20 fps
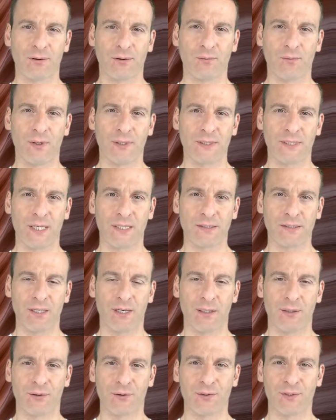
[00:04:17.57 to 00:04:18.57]
the Lord wants us
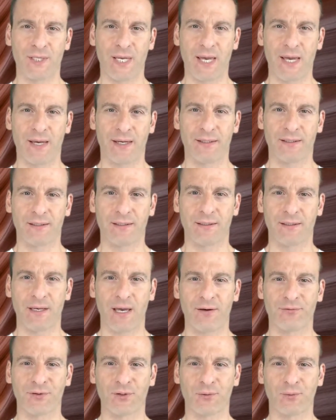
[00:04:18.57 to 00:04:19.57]
to understand
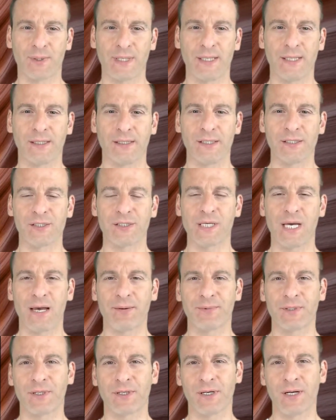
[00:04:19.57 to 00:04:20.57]
after reading this
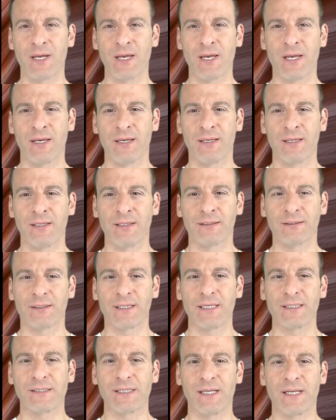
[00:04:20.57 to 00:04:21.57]
chapter
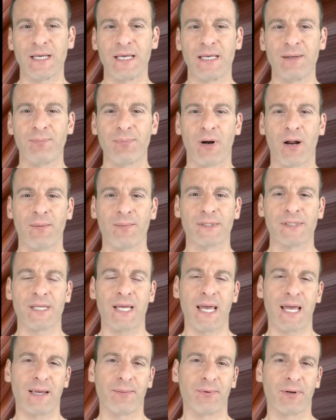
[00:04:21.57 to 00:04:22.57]
is that He
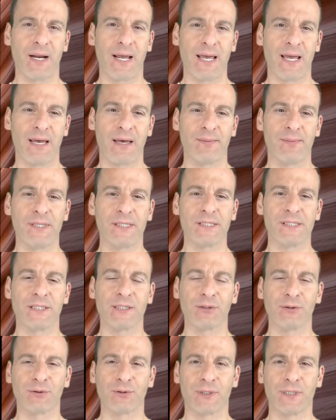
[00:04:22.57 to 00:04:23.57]
promised Abraham and his
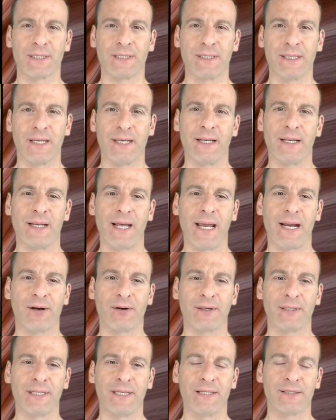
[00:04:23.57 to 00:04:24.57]
children an
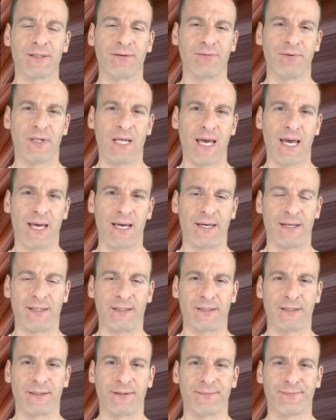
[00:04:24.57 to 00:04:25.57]
inheritance of
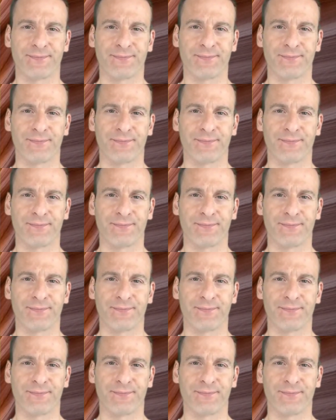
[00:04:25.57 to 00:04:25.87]
land.